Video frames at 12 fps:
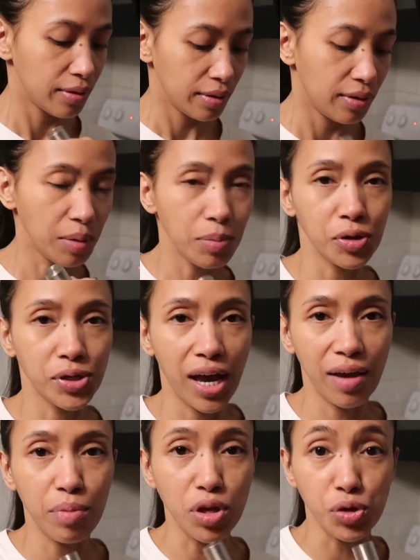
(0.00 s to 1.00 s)
I think because I
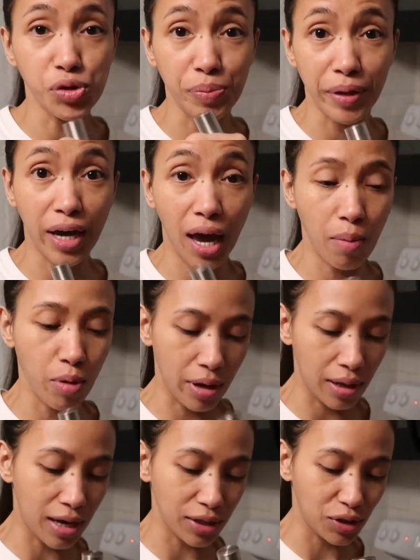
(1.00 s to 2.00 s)
have been using my camera
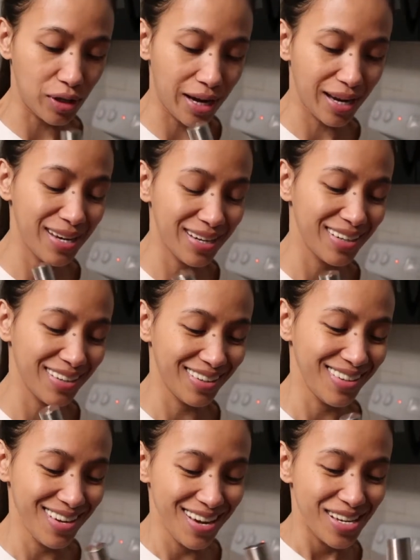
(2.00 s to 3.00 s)
a lot today.
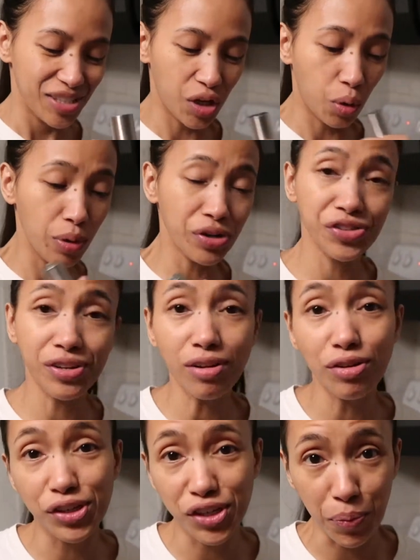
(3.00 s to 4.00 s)
So we're still
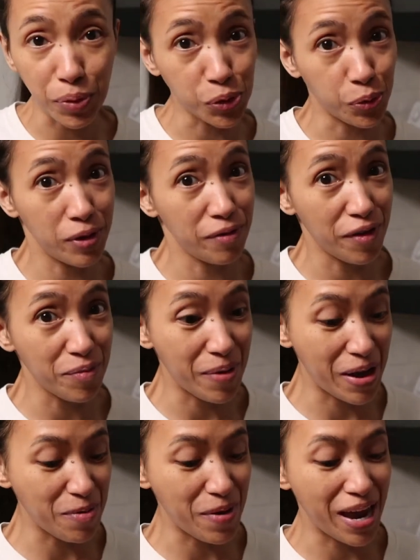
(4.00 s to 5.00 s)
on December 25th,
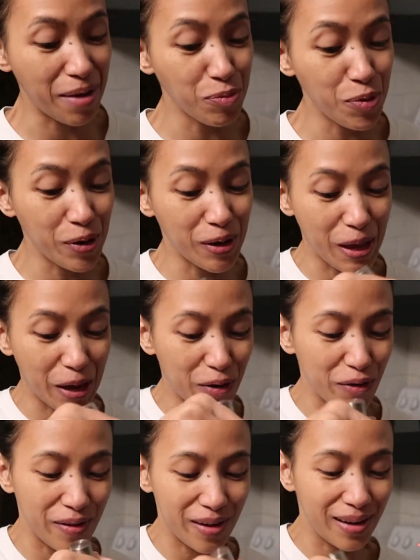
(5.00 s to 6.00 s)
by the way. I'm doing a lot
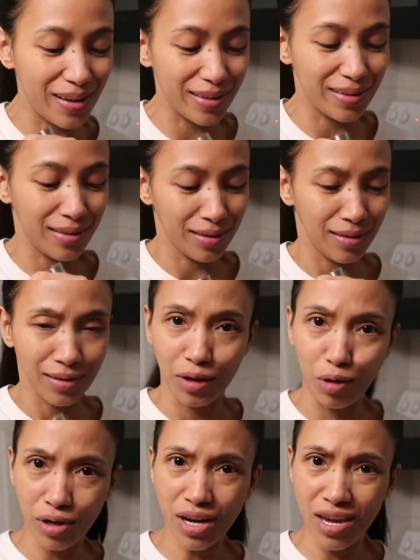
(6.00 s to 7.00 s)
of
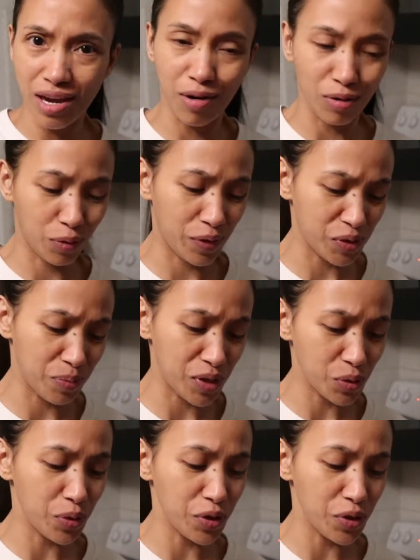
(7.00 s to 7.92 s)
cooking here on Christmas.